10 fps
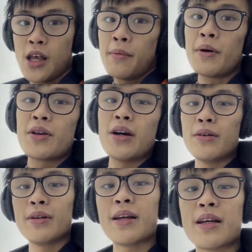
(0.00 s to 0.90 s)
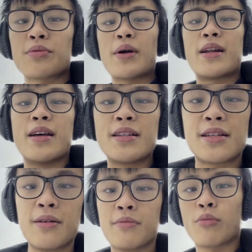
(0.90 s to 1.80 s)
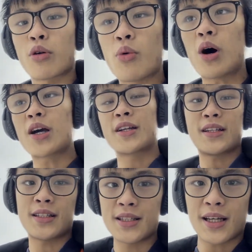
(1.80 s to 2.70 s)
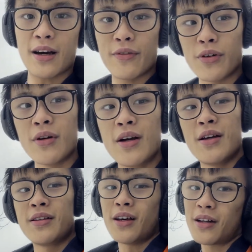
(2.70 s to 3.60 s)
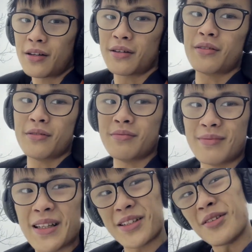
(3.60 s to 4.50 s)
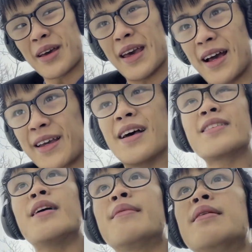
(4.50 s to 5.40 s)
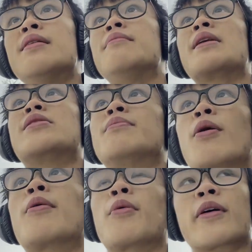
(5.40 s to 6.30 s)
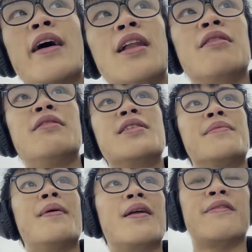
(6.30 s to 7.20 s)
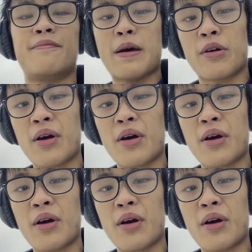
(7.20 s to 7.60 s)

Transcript: But you know, it is what it is. More walking distance to cover. It's okay, I guess. I mean, it makes you burn more calories, a better